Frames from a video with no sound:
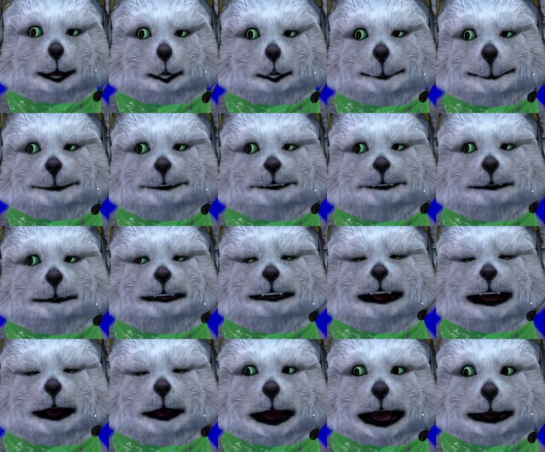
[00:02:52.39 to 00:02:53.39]
you might
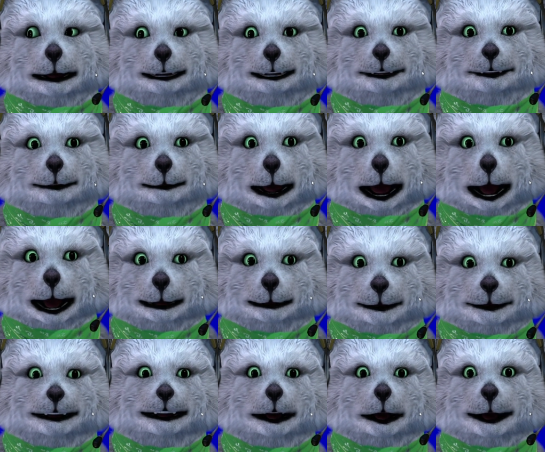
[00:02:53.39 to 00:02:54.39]
either have to
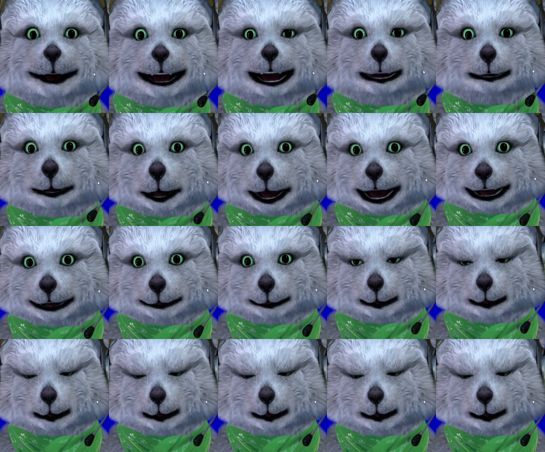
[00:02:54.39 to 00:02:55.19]
update your FaceRig,